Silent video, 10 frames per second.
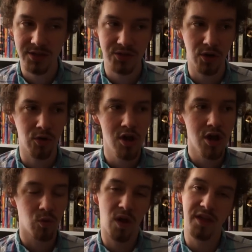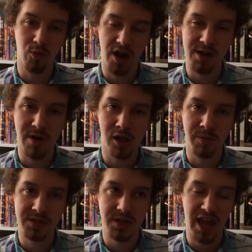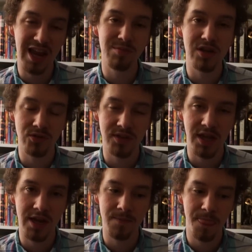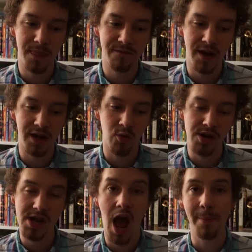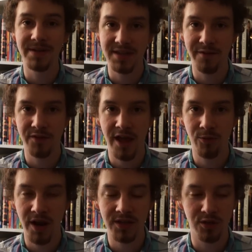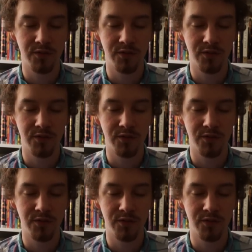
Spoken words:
And so writing random elements can be interesting in finding a way to compensate for that, right?